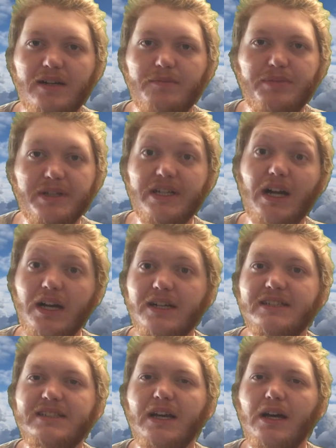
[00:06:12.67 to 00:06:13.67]

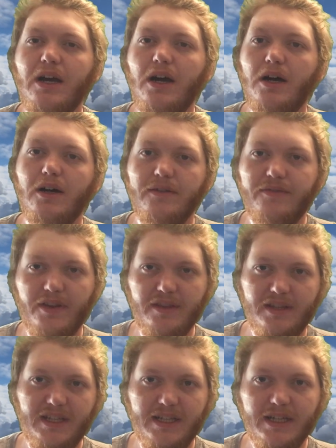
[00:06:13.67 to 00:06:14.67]
because of
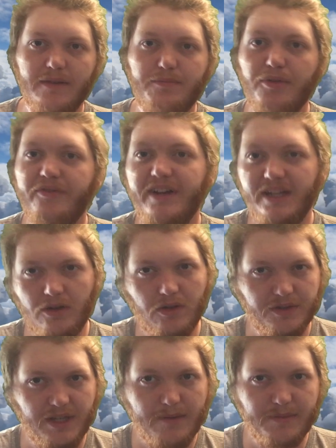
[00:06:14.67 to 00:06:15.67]
the preventing all
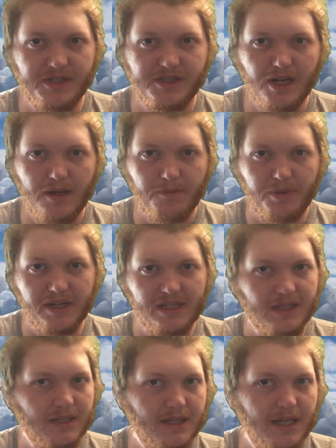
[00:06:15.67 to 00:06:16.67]
damage. But
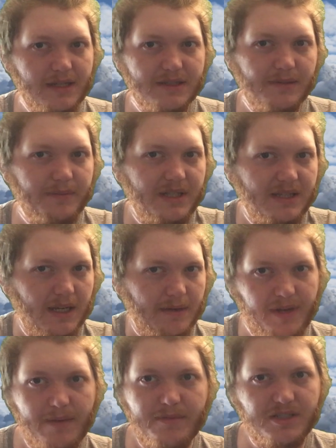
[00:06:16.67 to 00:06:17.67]
that doesn't mean that
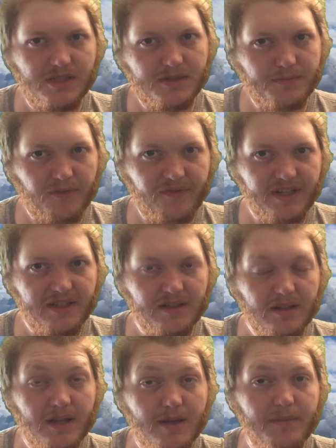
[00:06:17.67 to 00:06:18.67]
damage isn't prevented
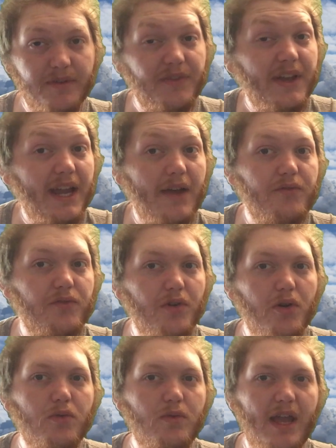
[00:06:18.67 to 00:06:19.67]
to them. If they have
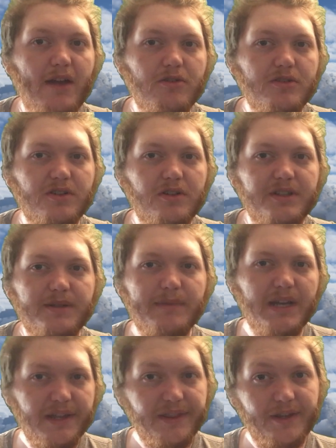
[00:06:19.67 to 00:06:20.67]
no counters on them,
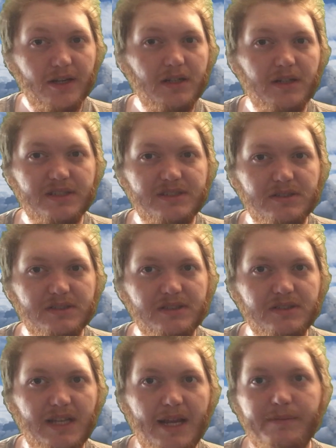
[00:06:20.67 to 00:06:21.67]
they're going to still
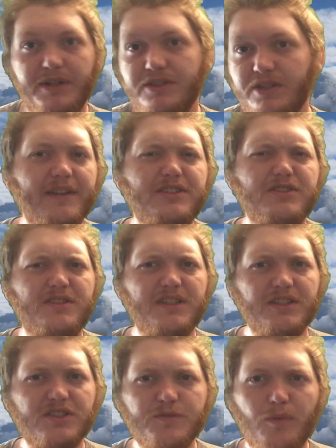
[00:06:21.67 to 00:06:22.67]
deal damage. And that's just
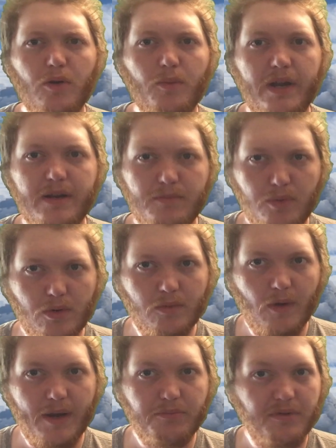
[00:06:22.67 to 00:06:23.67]
like a smart way to board
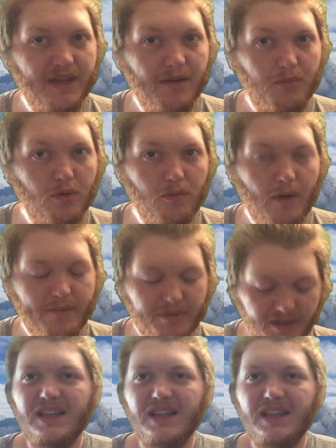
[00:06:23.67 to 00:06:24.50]
wipe without board wiping.